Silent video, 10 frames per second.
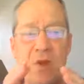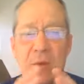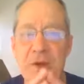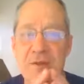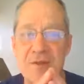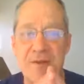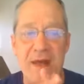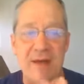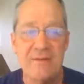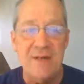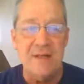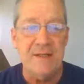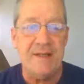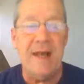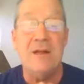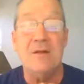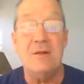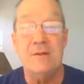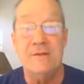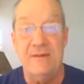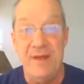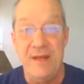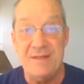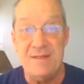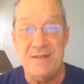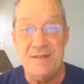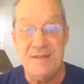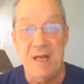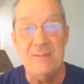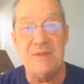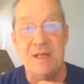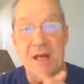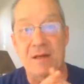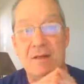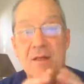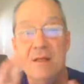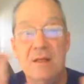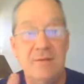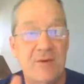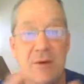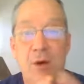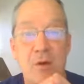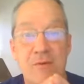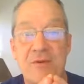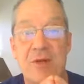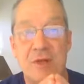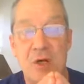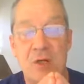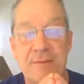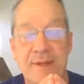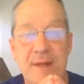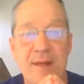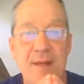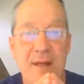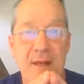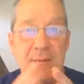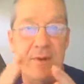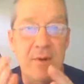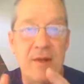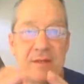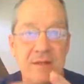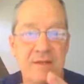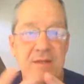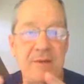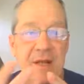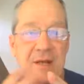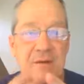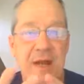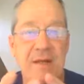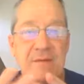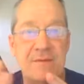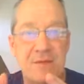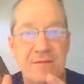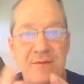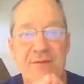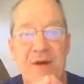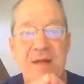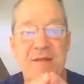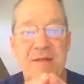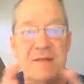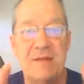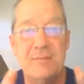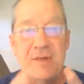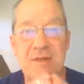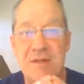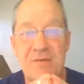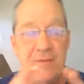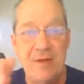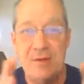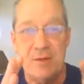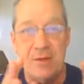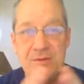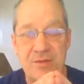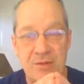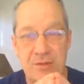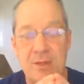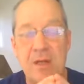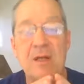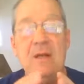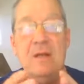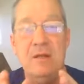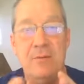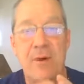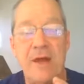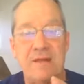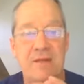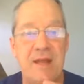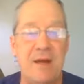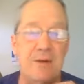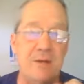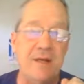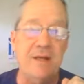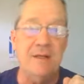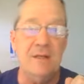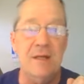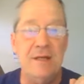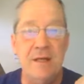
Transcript: We also have the calendar of events in the same style for all over the globe. And we want these to be interactive. So if you find things that are missing from either of those two, you write to Carolyn in London,